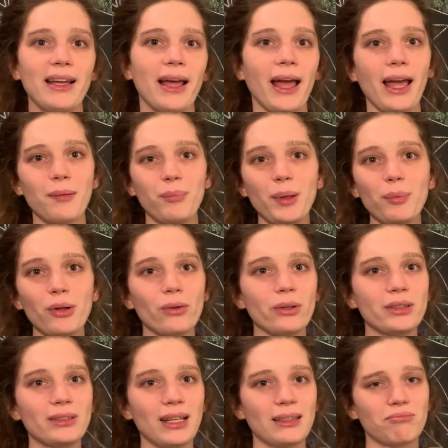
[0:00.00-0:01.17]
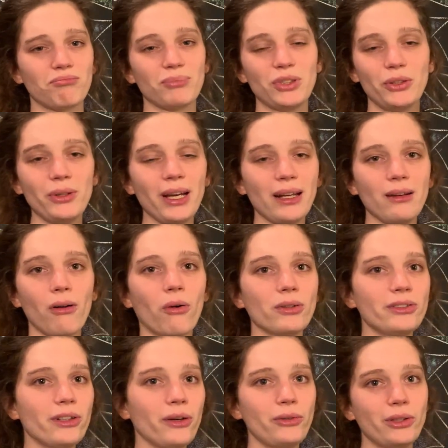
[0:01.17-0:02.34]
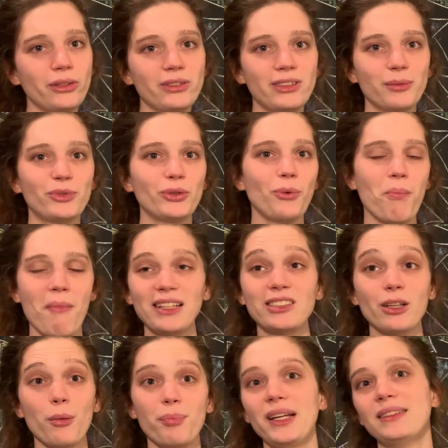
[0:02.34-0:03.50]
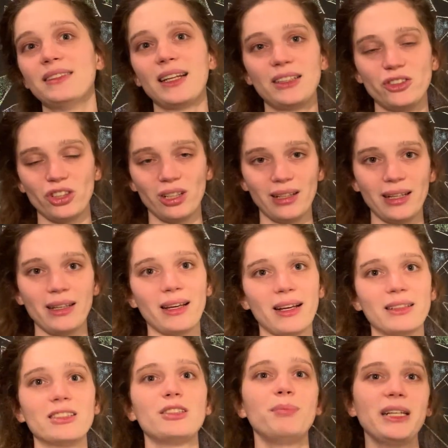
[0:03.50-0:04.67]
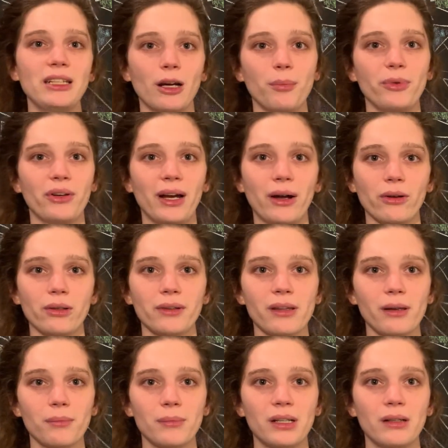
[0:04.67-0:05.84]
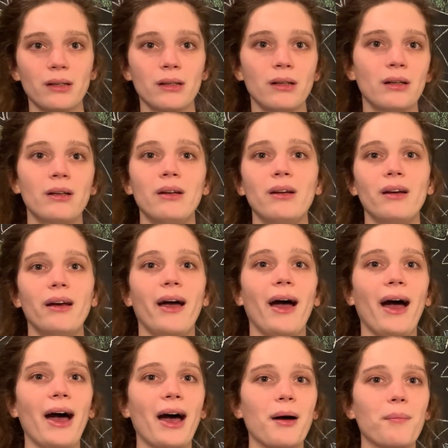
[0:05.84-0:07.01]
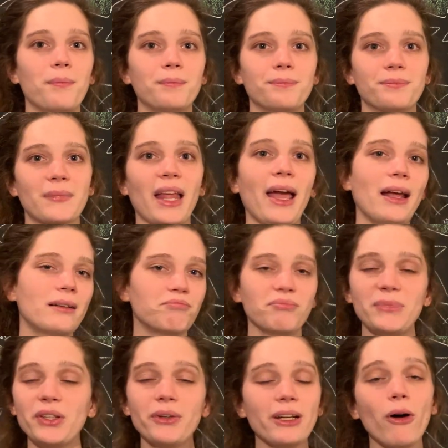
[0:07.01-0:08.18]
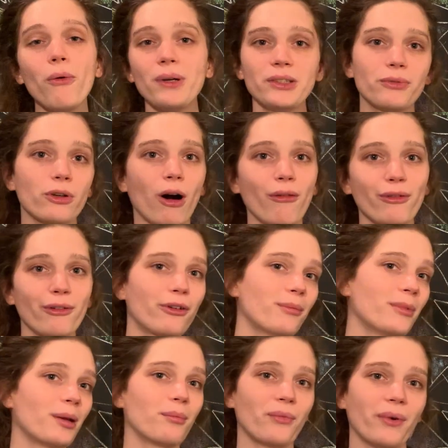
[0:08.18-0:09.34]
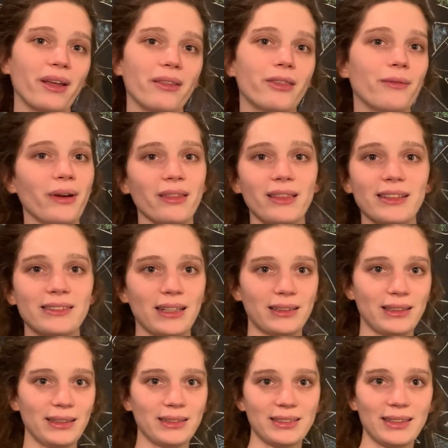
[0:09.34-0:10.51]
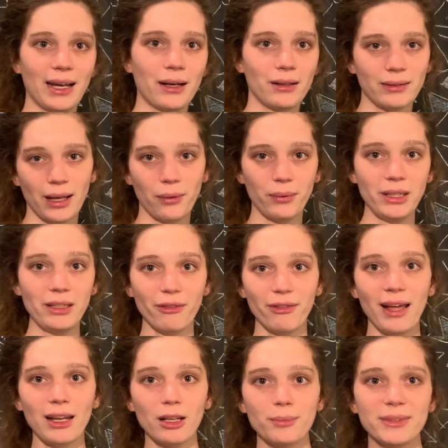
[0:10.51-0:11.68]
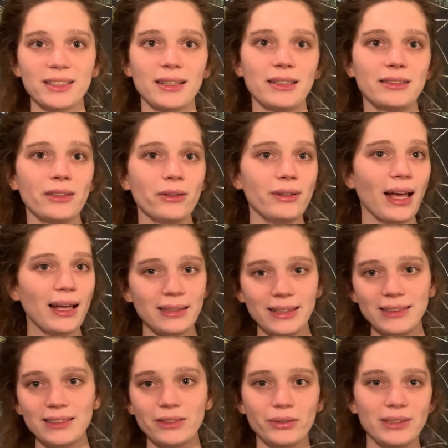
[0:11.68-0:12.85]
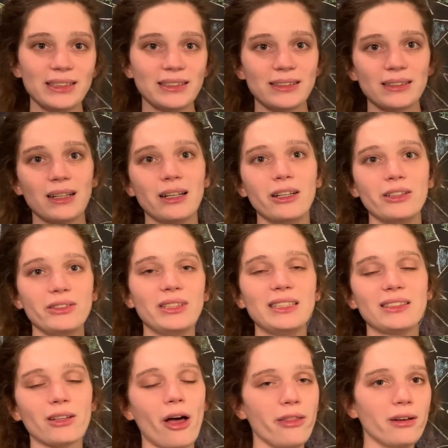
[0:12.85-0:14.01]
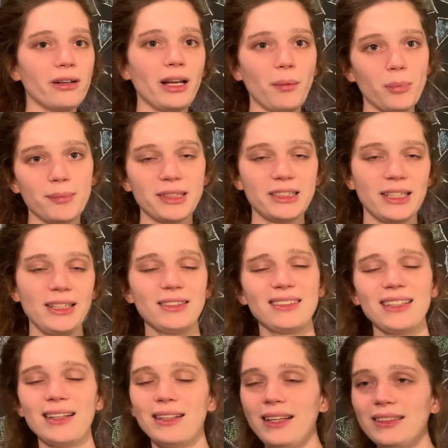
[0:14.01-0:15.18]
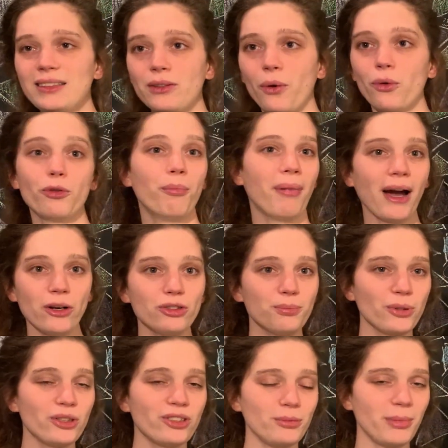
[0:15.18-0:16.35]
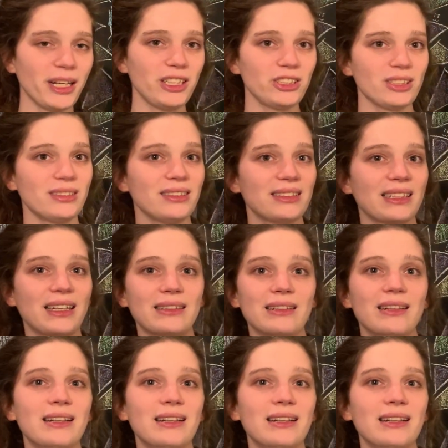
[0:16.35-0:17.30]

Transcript: and people learned that you can also use them to mess up intentionally and speed up your algorithm. And you can always recover from them with the techniques that we developed. And so that leads to these other implementation techniques called bound perturbations and